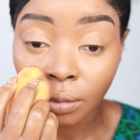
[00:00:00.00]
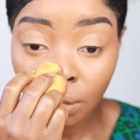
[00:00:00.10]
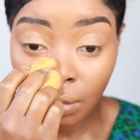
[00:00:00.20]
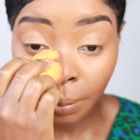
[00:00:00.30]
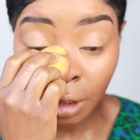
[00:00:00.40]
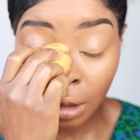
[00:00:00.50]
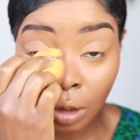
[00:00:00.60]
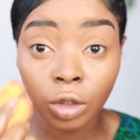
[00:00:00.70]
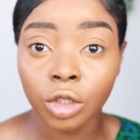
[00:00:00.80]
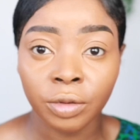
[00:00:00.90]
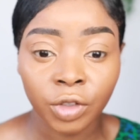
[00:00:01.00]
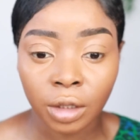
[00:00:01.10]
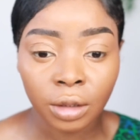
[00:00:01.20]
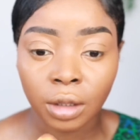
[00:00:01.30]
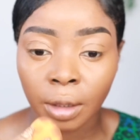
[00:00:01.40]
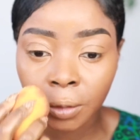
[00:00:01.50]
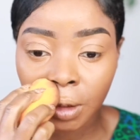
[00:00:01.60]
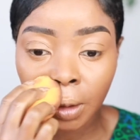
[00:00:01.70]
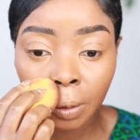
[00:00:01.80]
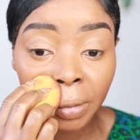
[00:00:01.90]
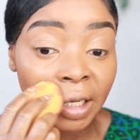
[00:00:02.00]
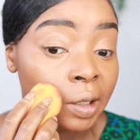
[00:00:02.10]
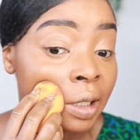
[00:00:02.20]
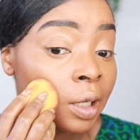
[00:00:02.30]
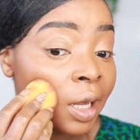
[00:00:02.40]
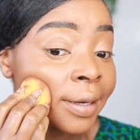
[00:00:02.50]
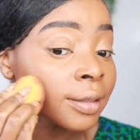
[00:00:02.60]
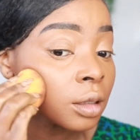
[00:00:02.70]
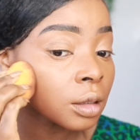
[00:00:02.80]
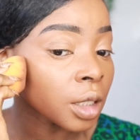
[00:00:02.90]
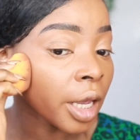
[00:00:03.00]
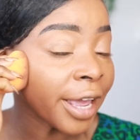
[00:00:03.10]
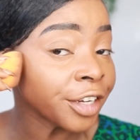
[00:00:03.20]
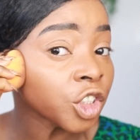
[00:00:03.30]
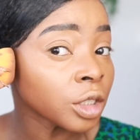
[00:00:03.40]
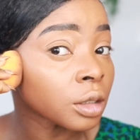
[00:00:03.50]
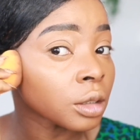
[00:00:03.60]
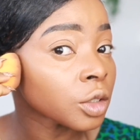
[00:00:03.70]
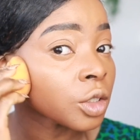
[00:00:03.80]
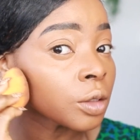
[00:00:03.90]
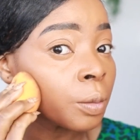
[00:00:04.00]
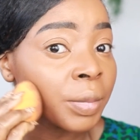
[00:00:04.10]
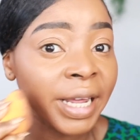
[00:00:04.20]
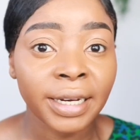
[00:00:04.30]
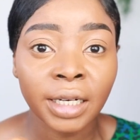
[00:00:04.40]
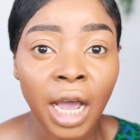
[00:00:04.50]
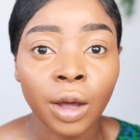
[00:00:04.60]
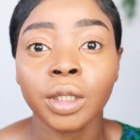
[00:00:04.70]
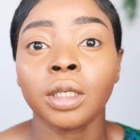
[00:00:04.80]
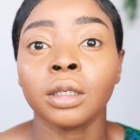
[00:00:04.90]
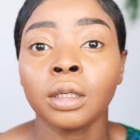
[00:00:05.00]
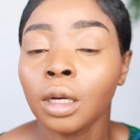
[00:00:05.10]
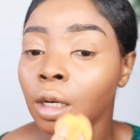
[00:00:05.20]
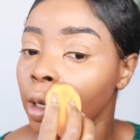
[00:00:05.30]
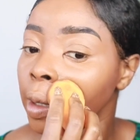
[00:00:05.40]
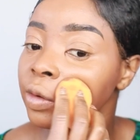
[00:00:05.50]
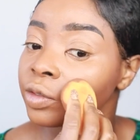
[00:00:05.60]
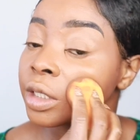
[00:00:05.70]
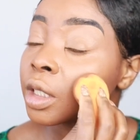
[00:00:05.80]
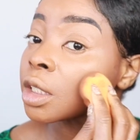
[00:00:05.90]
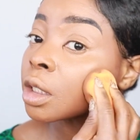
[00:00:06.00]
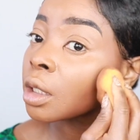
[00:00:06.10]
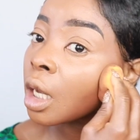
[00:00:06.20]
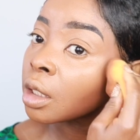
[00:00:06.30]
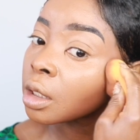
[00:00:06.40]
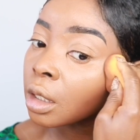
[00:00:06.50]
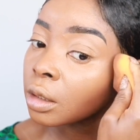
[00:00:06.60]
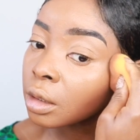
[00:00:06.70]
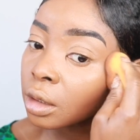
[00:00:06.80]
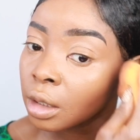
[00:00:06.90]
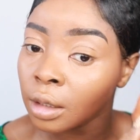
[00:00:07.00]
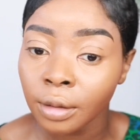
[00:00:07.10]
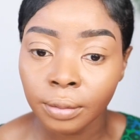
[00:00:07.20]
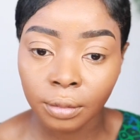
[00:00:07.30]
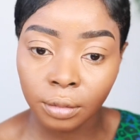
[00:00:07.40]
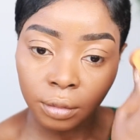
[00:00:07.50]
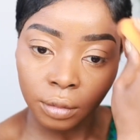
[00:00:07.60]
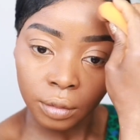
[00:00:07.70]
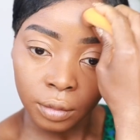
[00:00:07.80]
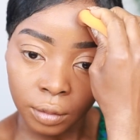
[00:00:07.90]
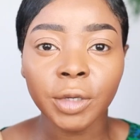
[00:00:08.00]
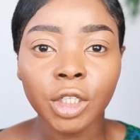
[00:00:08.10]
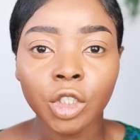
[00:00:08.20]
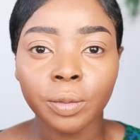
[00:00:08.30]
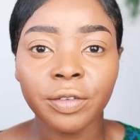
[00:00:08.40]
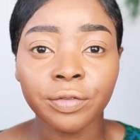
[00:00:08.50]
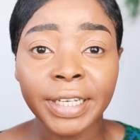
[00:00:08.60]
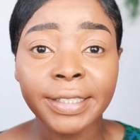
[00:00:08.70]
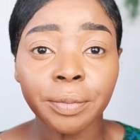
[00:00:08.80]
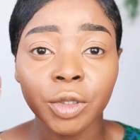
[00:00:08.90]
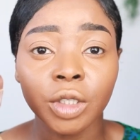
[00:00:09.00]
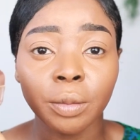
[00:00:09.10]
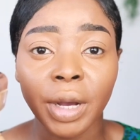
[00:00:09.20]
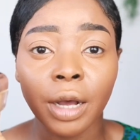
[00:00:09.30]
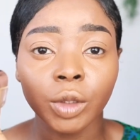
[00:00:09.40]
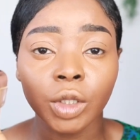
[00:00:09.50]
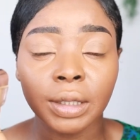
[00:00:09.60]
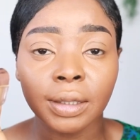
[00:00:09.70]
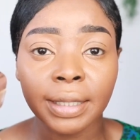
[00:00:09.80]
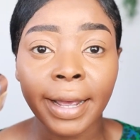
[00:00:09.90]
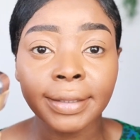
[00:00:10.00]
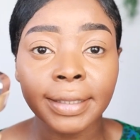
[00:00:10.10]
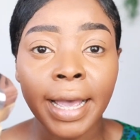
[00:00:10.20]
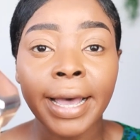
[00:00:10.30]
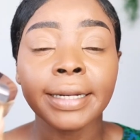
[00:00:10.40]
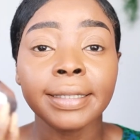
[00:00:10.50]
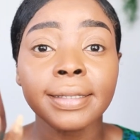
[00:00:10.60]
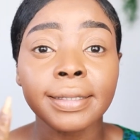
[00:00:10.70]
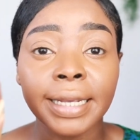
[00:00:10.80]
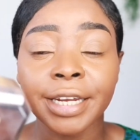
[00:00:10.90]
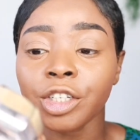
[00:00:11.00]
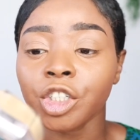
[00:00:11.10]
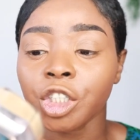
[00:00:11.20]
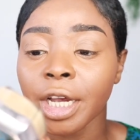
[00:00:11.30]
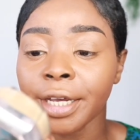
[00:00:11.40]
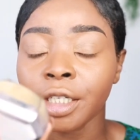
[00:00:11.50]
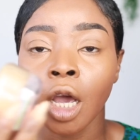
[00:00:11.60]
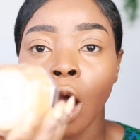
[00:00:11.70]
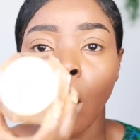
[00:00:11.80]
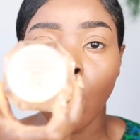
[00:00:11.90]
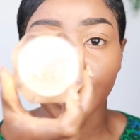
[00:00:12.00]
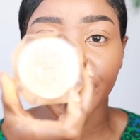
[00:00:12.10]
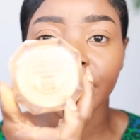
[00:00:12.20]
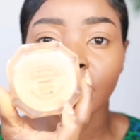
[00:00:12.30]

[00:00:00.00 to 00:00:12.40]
I'm not gonna go on top of the concealer. I'm just gonna blend the lines, the edges, just to blend out the foundation and the concealer. I'm gonna use my Fenty Beauty powder to set. This is in the shade Honey.